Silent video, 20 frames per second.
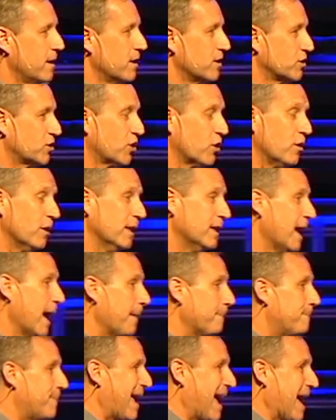Certainly
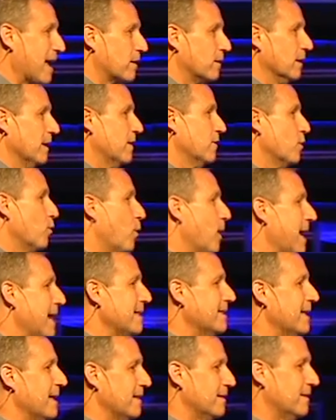not battle in the way
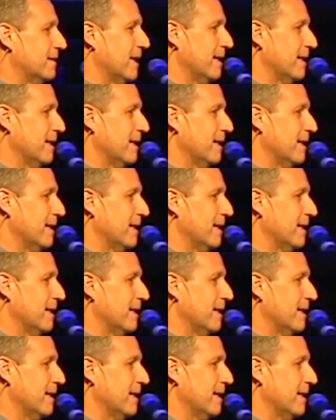that